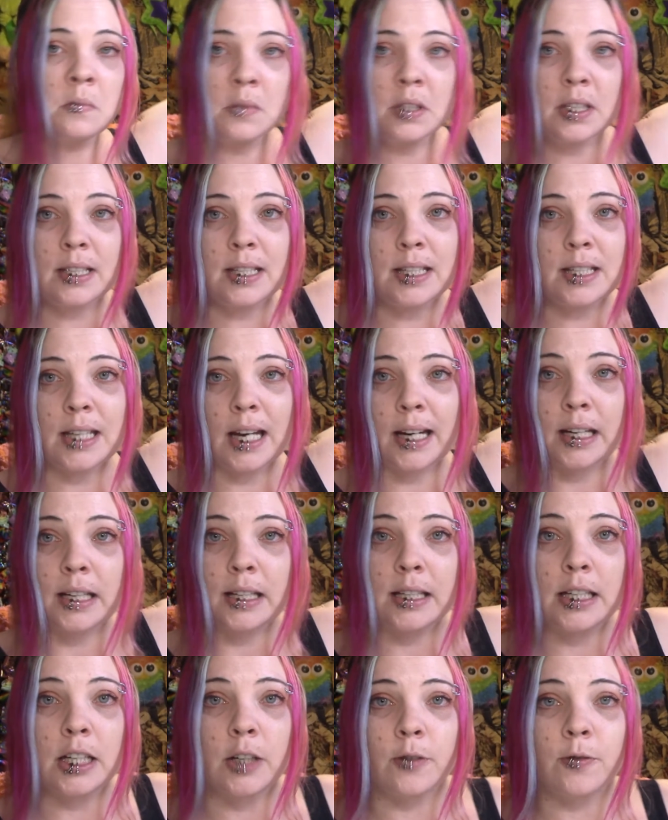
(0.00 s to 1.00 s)

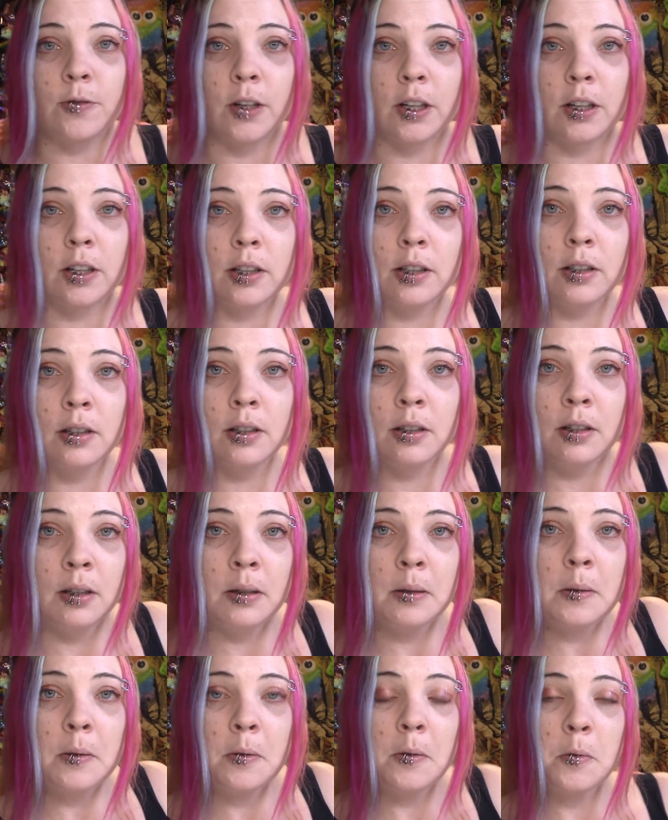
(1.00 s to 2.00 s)
scientific,
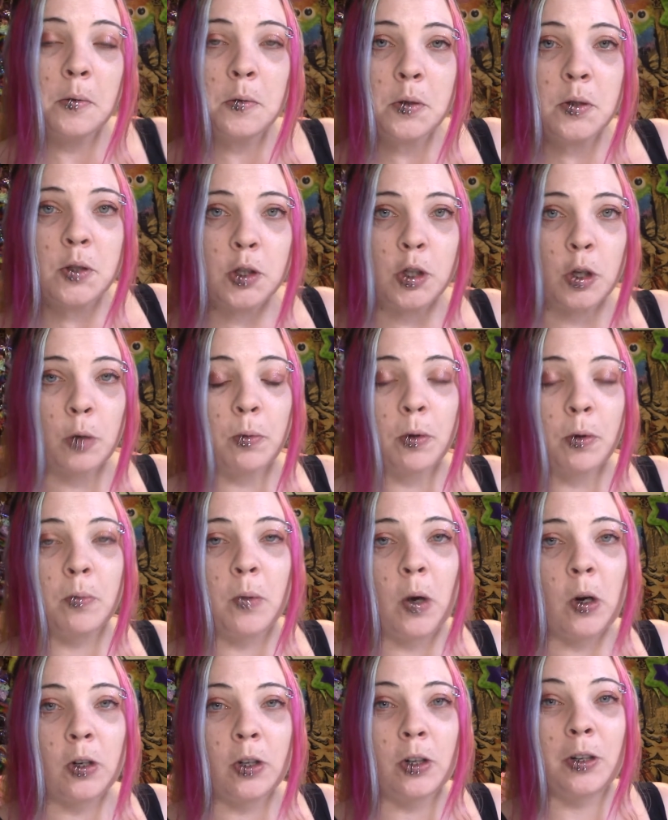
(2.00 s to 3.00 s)
super
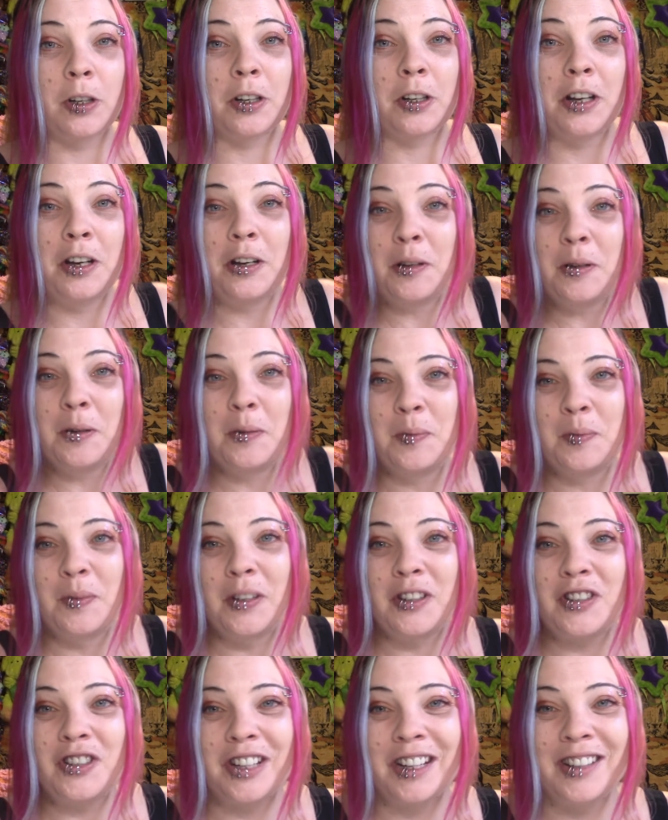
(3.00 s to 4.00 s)
modern
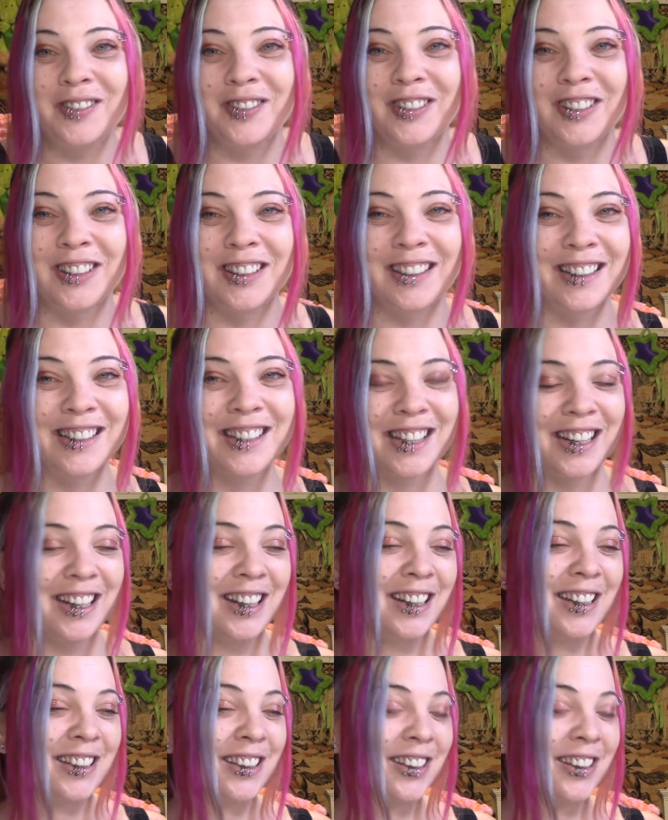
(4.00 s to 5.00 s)
machine works. And